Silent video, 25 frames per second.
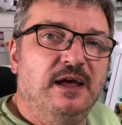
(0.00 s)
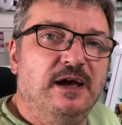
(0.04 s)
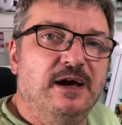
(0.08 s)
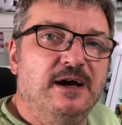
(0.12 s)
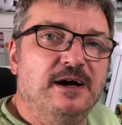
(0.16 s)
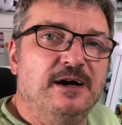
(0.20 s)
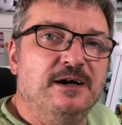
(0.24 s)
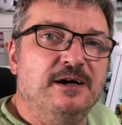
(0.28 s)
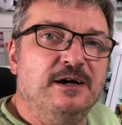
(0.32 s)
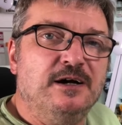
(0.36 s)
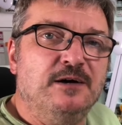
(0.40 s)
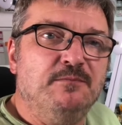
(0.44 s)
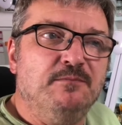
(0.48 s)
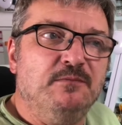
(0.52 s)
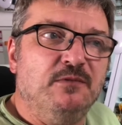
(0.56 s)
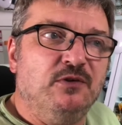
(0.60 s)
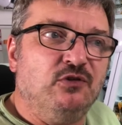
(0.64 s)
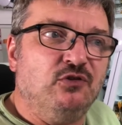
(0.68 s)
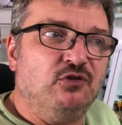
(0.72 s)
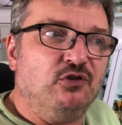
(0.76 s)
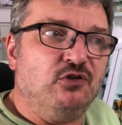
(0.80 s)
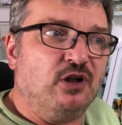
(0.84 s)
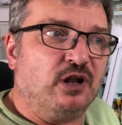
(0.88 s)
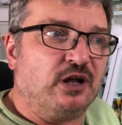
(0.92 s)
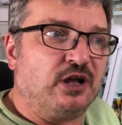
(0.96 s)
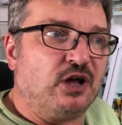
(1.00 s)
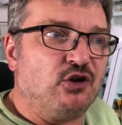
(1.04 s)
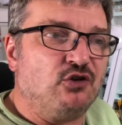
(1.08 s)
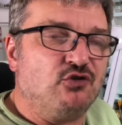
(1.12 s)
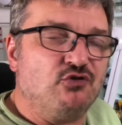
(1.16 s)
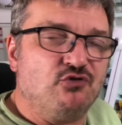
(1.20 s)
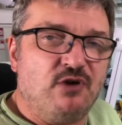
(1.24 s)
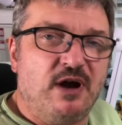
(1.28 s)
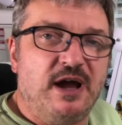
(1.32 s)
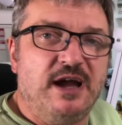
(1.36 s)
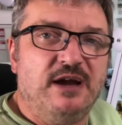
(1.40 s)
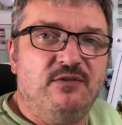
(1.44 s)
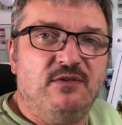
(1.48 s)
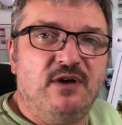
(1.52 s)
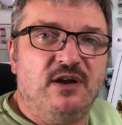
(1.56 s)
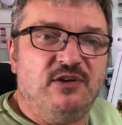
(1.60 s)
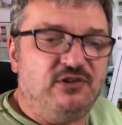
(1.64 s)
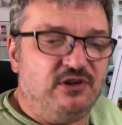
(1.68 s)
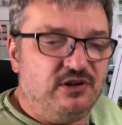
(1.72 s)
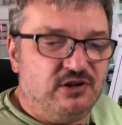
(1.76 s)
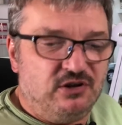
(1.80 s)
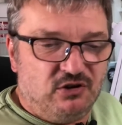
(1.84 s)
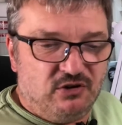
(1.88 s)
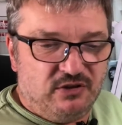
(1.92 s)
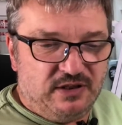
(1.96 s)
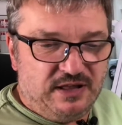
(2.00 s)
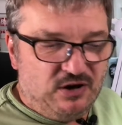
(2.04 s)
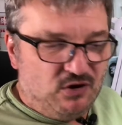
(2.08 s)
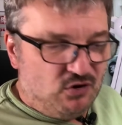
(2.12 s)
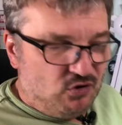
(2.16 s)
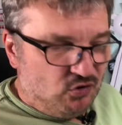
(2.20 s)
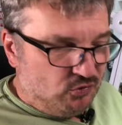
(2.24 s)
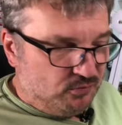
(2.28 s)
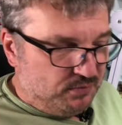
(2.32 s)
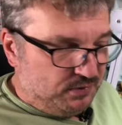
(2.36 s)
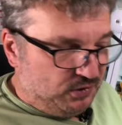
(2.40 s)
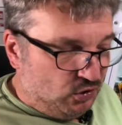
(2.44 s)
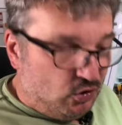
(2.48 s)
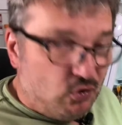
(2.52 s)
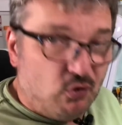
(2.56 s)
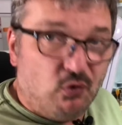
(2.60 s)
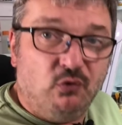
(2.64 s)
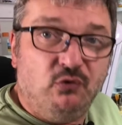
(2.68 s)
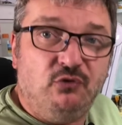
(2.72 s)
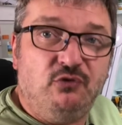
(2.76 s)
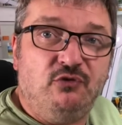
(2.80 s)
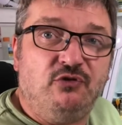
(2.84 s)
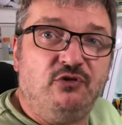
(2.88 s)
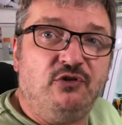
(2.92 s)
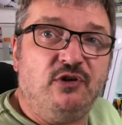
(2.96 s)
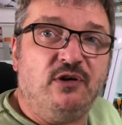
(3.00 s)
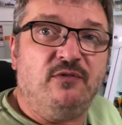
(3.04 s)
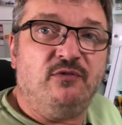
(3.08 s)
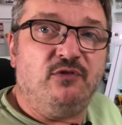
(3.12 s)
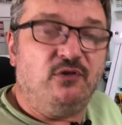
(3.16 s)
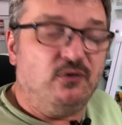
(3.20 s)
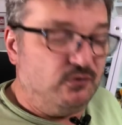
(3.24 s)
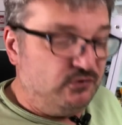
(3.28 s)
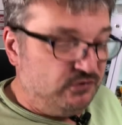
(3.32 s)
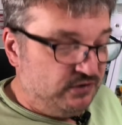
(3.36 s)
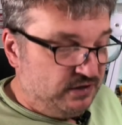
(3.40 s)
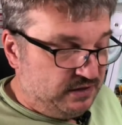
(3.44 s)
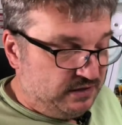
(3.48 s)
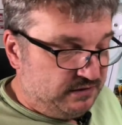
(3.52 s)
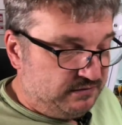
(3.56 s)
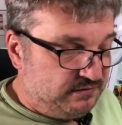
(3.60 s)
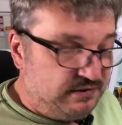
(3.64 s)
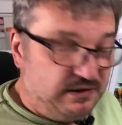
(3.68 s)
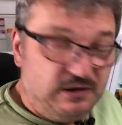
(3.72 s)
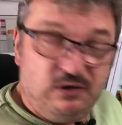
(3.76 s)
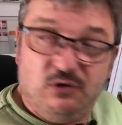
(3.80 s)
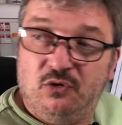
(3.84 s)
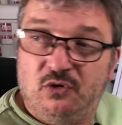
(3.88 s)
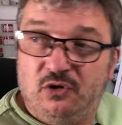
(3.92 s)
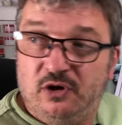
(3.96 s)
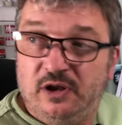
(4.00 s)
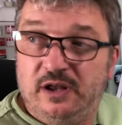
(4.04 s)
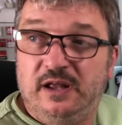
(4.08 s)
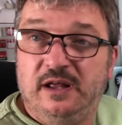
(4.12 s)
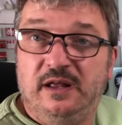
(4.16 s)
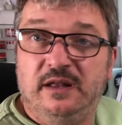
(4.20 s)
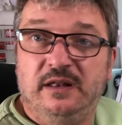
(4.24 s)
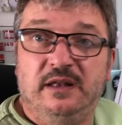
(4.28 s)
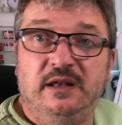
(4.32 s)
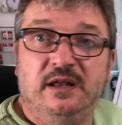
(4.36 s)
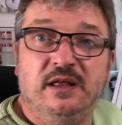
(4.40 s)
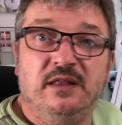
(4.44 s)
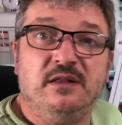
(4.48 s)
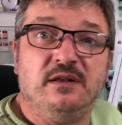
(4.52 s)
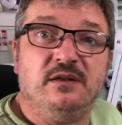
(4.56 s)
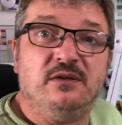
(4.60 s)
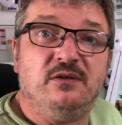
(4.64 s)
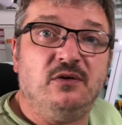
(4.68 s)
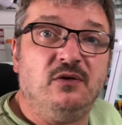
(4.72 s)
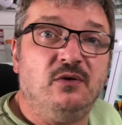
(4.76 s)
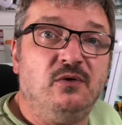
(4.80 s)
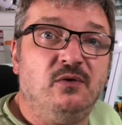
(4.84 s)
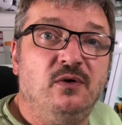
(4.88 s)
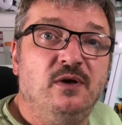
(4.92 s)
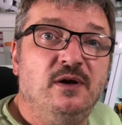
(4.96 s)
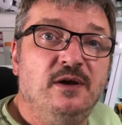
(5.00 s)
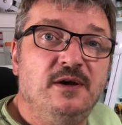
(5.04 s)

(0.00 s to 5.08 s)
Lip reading: It's like a grey resin, not that horrible old stuff that was in the Sea Hornet and the other two.